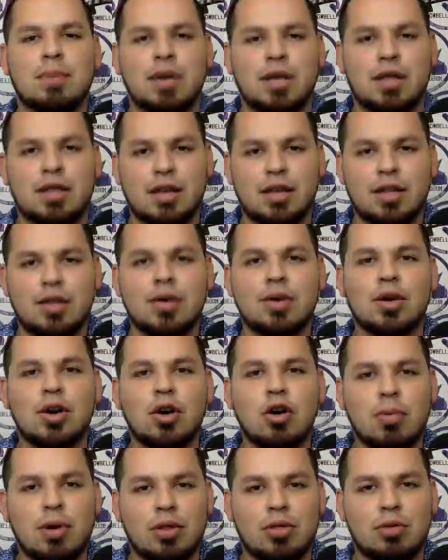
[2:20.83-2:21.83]
And then they'll
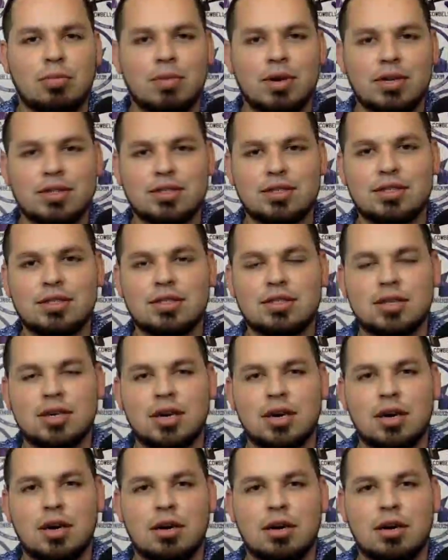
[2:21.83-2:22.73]
go about their business,